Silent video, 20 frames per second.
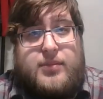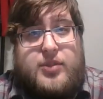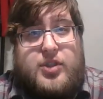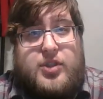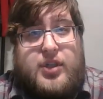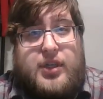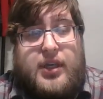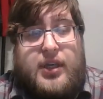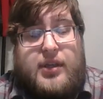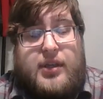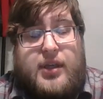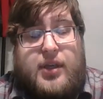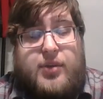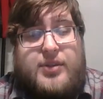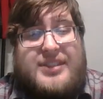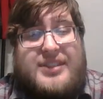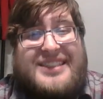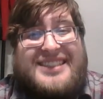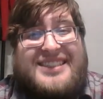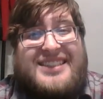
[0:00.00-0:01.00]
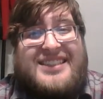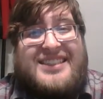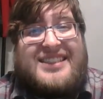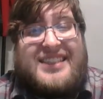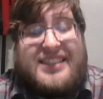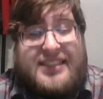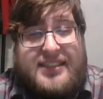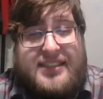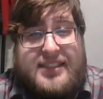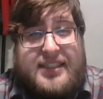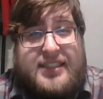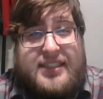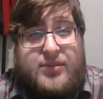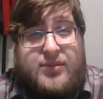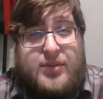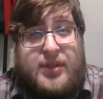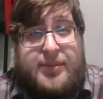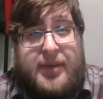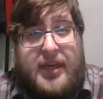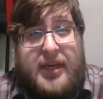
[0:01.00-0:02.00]
So he, he was in his 60s
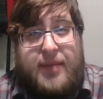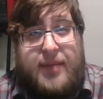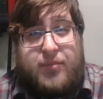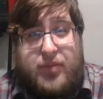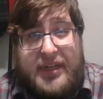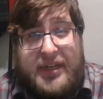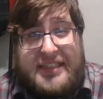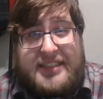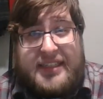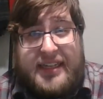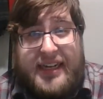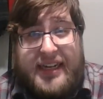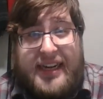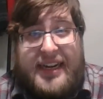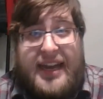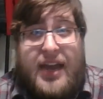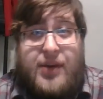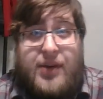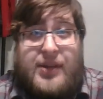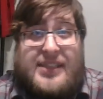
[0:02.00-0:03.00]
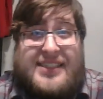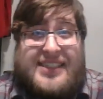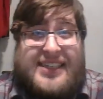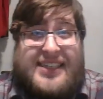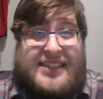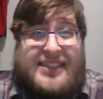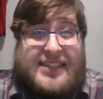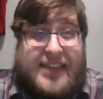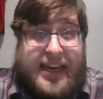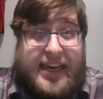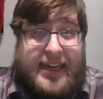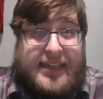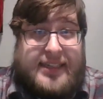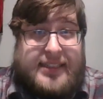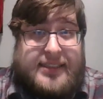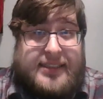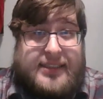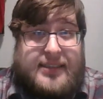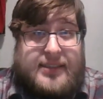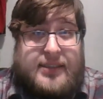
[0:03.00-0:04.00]
when he became president. Now he's in his
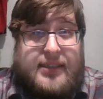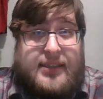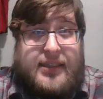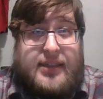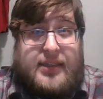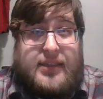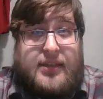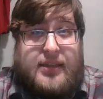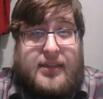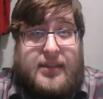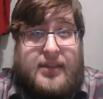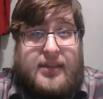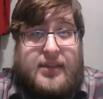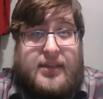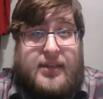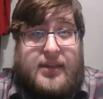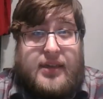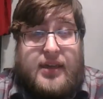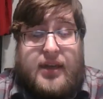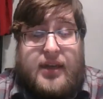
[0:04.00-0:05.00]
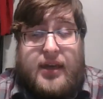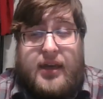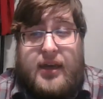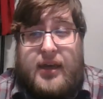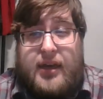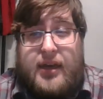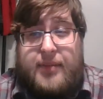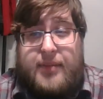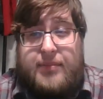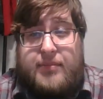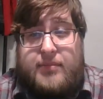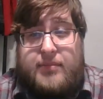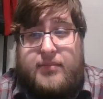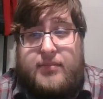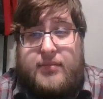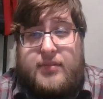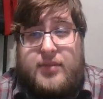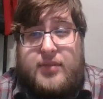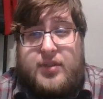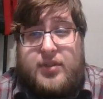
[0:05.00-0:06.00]
90s. Um,
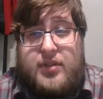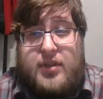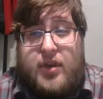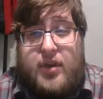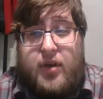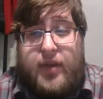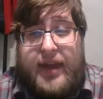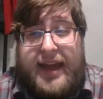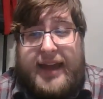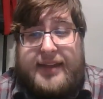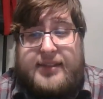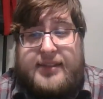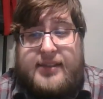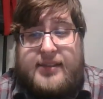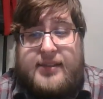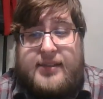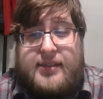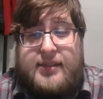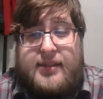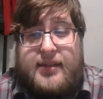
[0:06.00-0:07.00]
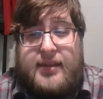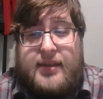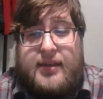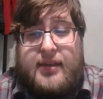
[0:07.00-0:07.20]
so that's